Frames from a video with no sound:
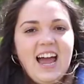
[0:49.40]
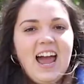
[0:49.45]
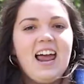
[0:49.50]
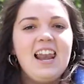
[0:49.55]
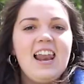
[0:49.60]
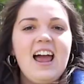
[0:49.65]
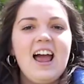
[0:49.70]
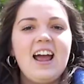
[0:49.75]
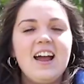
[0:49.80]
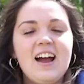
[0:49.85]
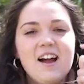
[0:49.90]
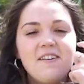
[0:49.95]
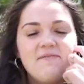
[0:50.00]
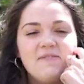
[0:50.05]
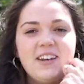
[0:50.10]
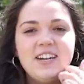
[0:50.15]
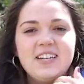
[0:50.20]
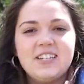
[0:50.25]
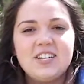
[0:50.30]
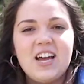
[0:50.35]
Hello, I've
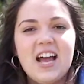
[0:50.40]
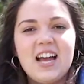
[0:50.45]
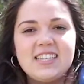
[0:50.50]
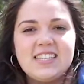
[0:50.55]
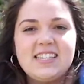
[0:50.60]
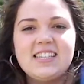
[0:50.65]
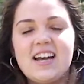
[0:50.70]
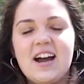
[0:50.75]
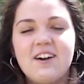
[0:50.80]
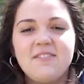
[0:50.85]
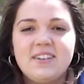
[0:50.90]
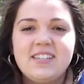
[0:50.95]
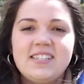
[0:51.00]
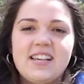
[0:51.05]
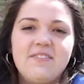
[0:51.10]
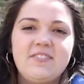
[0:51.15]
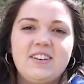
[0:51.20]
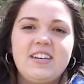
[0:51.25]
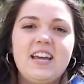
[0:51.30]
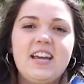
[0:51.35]
been at Churston now for
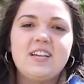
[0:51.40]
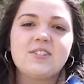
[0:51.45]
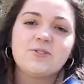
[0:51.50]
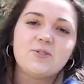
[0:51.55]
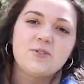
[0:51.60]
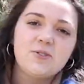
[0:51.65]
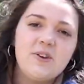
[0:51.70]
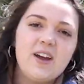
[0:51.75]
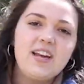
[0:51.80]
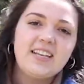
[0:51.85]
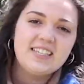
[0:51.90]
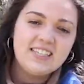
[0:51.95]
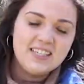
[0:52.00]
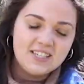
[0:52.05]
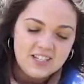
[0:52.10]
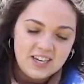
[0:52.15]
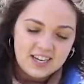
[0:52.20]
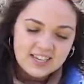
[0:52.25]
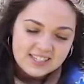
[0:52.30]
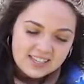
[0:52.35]
7 years, all the way
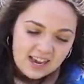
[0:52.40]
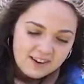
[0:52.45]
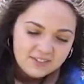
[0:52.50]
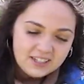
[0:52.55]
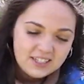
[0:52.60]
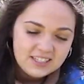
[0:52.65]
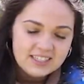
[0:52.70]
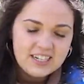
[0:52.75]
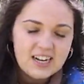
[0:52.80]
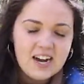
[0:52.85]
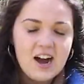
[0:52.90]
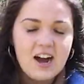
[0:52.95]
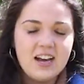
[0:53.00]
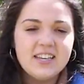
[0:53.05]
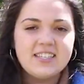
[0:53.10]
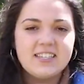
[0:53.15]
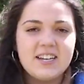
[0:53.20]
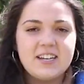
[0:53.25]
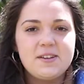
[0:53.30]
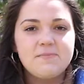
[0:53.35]
since year seven. I
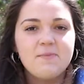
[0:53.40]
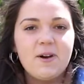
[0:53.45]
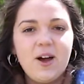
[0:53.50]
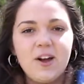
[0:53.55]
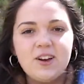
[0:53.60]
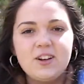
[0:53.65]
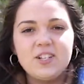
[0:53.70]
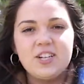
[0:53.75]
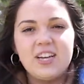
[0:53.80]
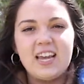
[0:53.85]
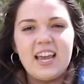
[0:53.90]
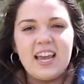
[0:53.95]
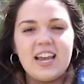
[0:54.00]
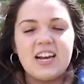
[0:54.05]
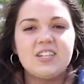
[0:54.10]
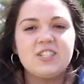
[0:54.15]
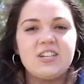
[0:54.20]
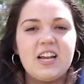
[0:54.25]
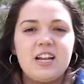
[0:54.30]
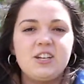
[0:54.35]
study biology,
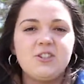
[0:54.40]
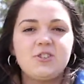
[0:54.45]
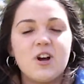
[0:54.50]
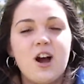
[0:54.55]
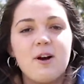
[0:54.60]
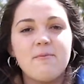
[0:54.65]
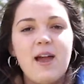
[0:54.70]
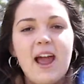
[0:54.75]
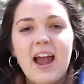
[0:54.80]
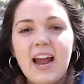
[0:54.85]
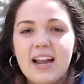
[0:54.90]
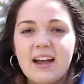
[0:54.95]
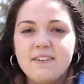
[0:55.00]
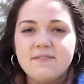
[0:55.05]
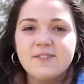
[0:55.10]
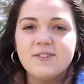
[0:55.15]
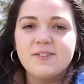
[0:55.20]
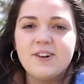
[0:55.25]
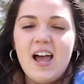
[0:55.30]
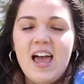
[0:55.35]
English Lit and Drama A
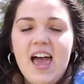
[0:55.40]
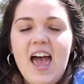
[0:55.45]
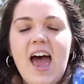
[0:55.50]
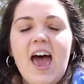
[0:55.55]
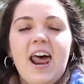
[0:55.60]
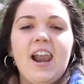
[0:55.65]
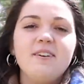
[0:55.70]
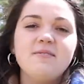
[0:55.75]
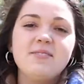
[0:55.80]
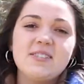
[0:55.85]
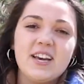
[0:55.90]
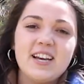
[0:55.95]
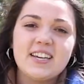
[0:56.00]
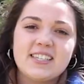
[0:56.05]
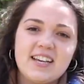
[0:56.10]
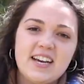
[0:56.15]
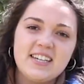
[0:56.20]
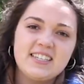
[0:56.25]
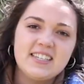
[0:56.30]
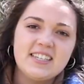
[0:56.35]
level, and I'm so
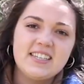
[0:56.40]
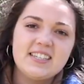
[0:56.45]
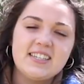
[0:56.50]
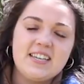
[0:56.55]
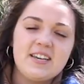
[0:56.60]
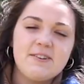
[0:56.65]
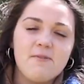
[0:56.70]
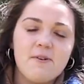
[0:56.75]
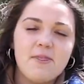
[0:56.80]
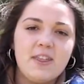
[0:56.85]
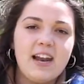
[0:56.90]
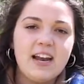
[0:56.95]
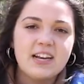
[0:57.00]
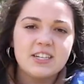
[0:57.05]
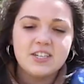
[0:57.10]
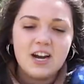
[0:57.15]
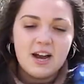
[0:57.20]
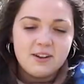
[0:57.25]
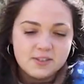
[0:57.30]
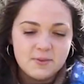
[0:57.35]
excited to see what the
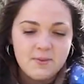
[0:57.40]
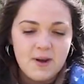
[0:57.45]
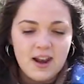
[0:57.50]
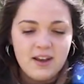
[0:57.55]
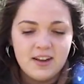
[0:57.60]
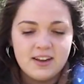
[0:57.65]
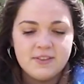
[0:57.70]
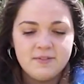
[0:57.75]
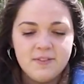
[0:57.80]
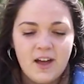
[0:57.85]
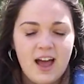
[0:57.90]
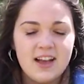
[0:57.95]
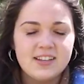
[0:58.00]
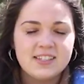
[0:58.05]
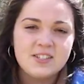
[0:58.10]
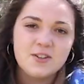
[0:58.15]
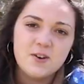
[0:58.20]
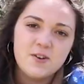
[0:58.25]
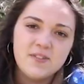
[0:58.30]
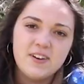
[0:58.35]
next chapter of my life
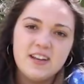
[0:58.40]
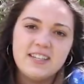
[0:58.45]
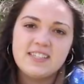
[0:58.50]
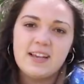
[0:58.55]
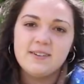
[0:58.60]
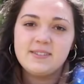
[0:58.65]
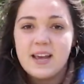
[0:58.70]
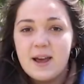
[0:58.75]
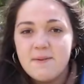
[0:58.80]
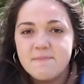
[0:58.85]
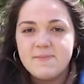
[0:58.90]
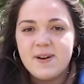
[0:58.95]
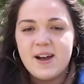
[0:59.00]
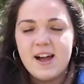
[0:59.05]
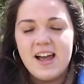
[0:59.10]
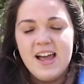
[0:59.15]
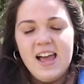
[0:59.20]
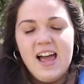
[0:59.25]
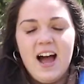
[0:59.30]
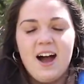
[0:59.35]
has to offer in September.
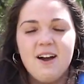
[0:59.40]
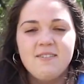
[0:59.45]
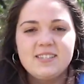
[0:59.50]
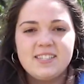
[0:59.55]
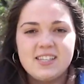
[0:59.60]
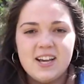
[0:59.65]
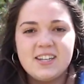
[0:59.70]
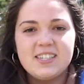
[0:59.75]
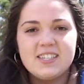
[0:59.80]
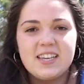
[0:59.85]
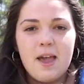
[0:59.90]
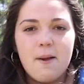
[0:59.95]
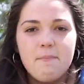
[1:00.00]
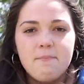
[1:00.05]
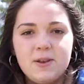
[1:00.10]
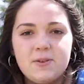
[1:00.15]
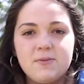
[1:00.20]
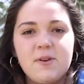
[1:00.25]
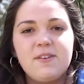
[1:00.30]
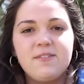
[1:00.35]
I'm starting at
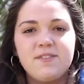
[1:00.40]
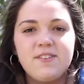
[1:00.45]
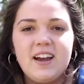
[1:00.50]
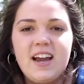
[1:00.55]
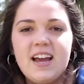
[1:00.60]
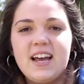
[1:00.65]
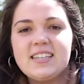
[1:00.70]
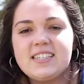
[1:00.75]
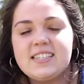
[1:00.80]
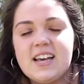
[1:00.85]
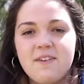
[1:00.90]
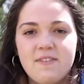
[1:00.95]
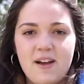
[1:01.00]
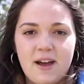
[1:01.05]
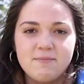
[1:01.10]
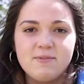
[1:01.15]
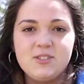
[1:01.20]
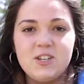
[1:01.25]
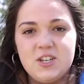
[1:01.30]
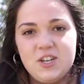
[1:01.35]
midwifery at
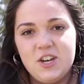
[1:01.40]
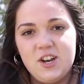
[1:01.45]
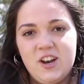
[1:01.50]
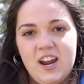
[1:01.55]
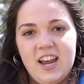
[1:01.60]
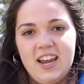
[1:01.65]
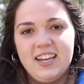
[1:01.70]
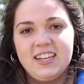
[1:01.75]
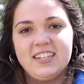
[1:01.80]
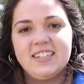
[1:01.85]
Southampton Uni.